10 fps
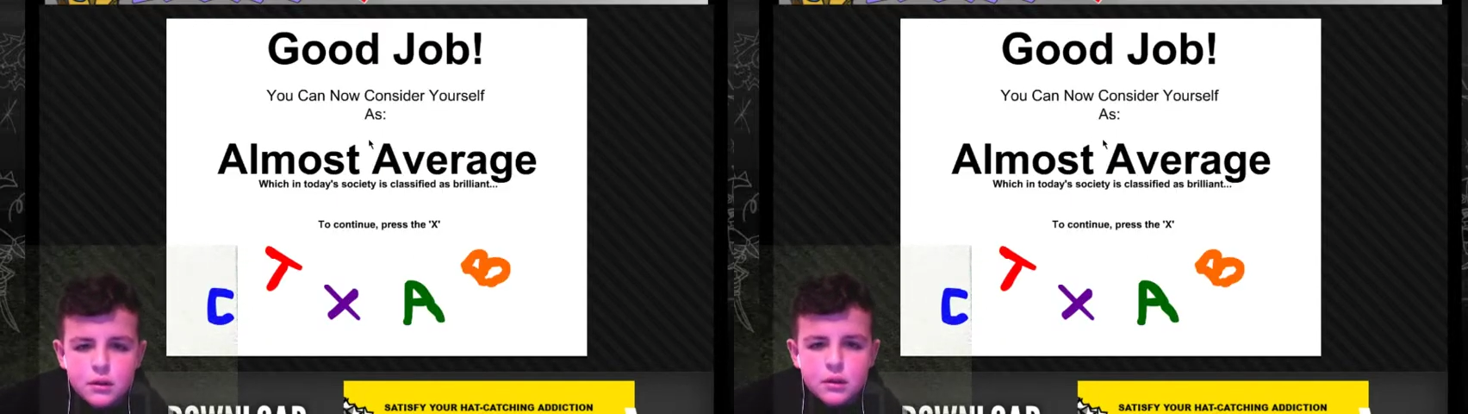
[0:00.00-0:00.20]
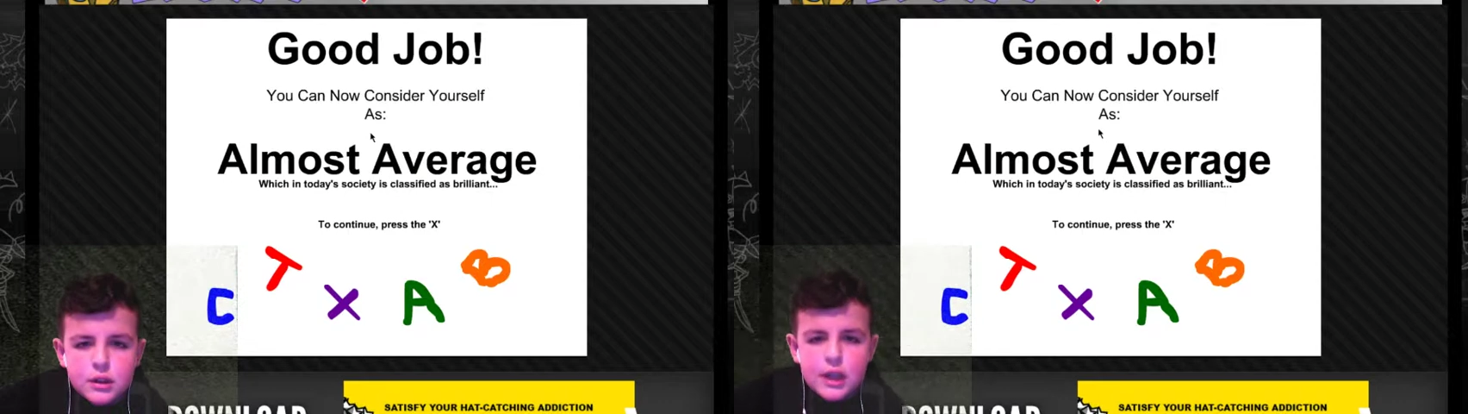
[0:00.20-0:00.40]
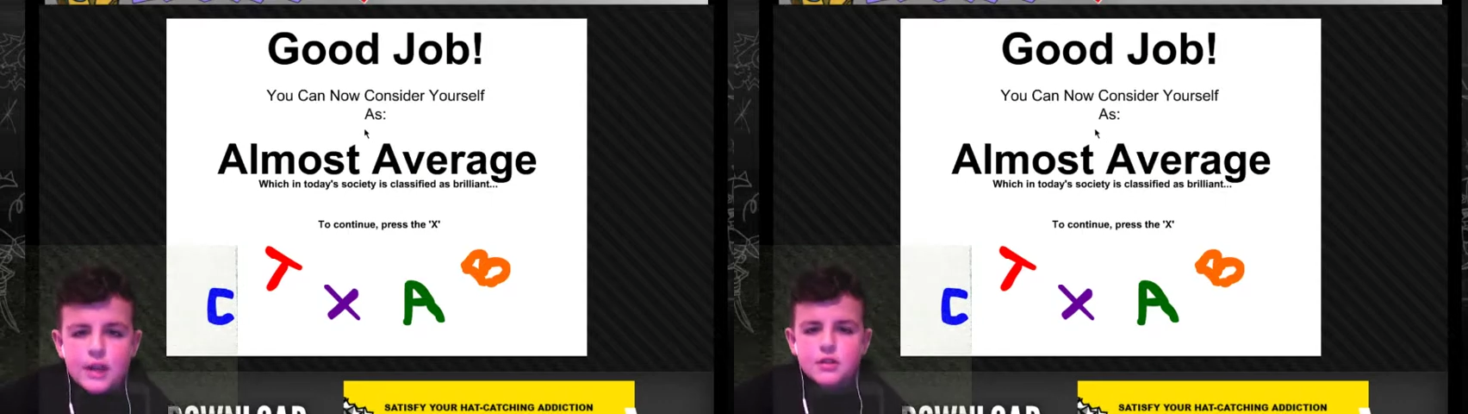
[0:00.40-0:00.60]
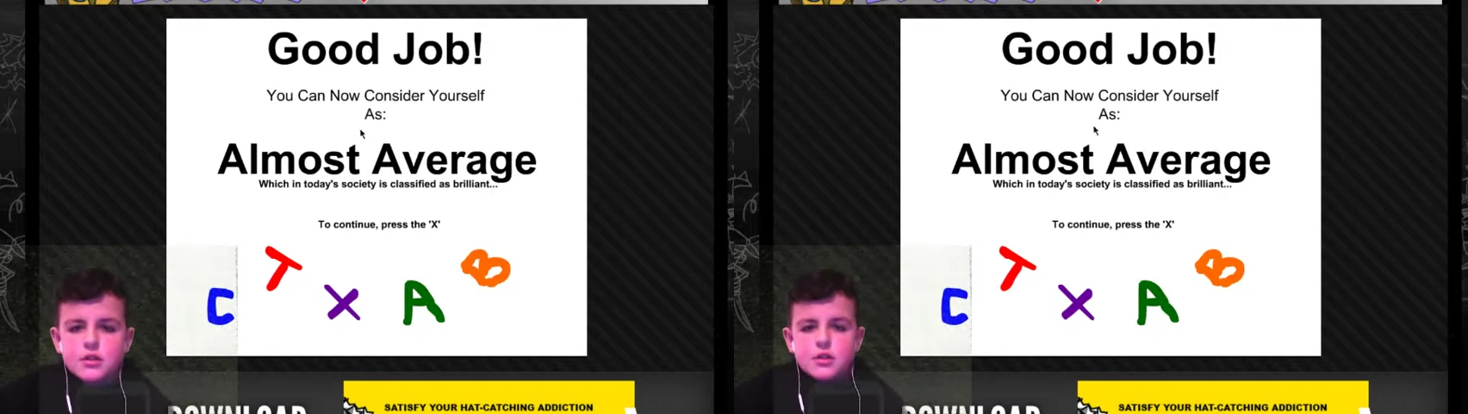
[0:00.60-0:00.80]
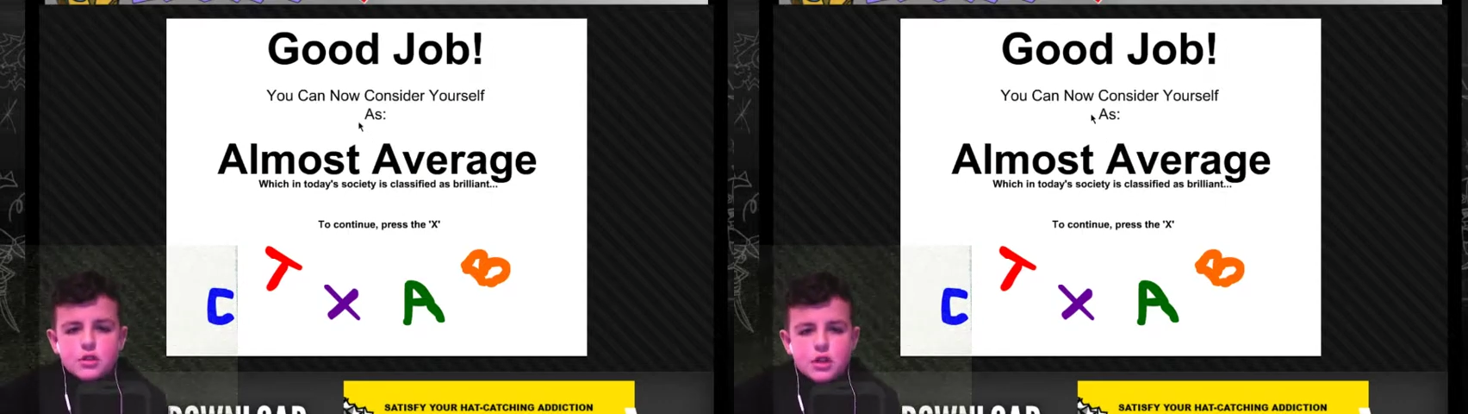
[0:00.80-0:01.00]
Yes!
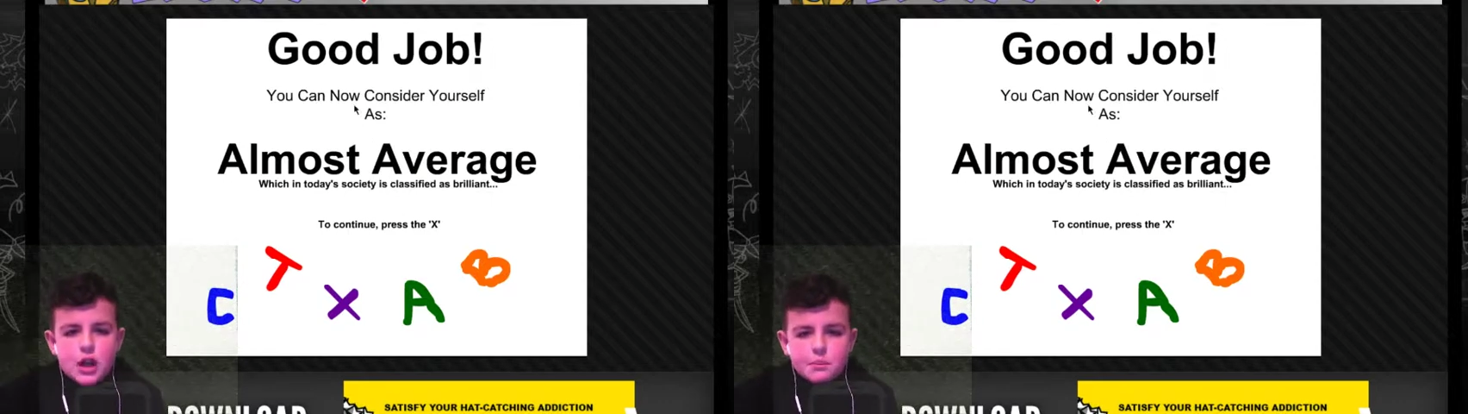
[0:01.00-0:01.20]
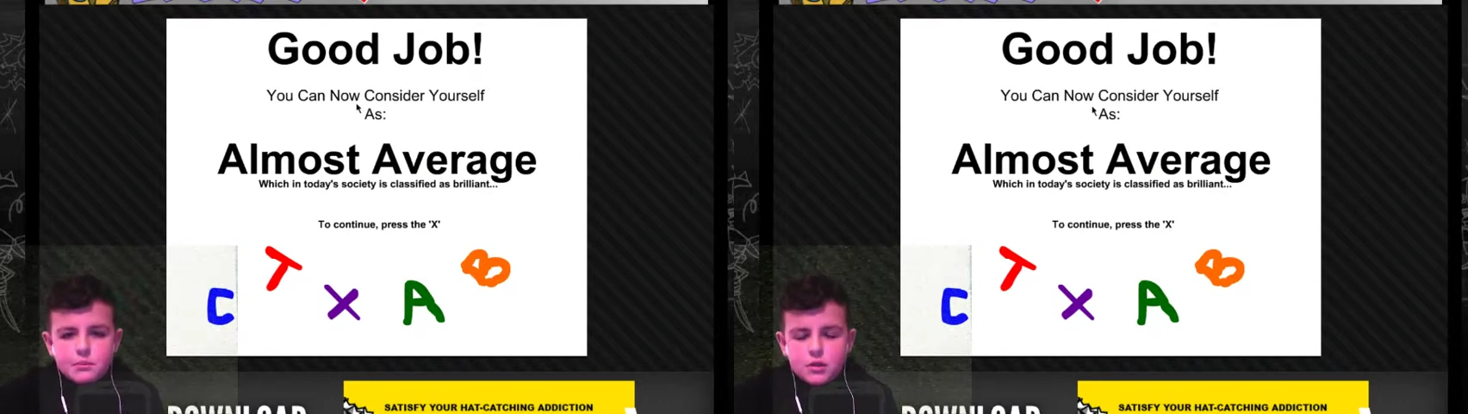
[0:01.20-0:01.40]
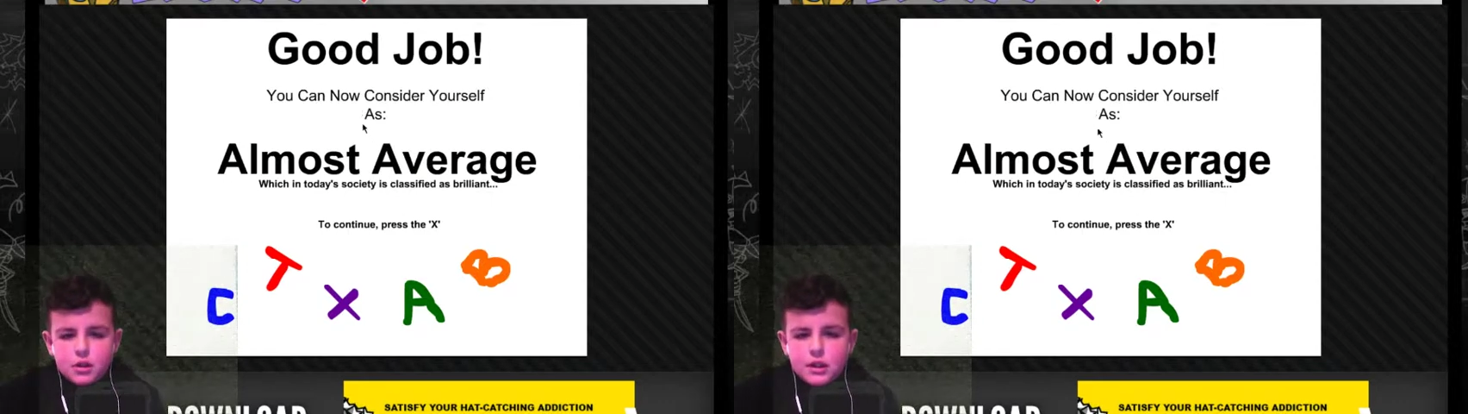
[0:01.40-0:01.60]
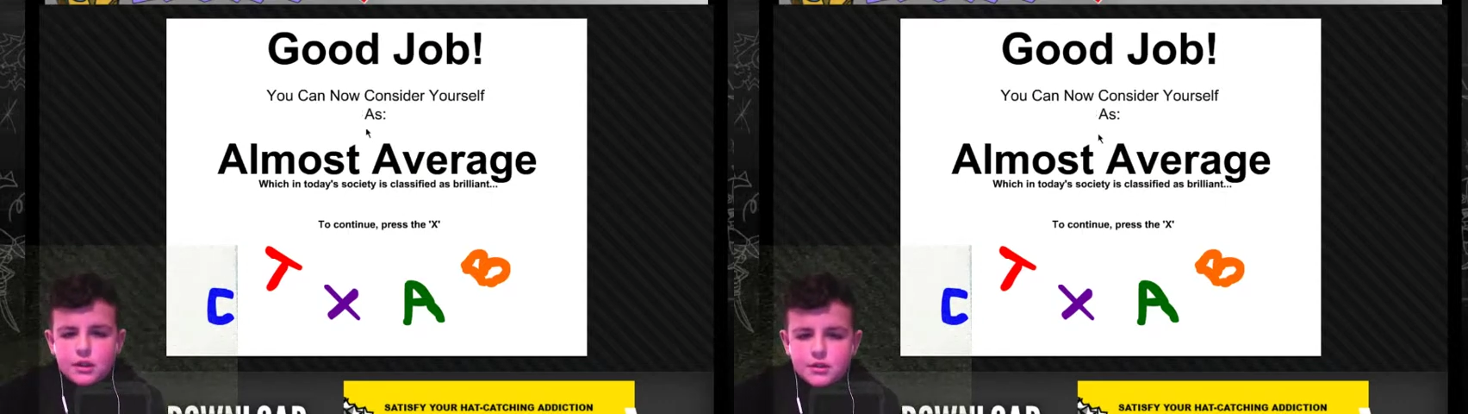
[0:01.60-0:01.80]
Good job! You can now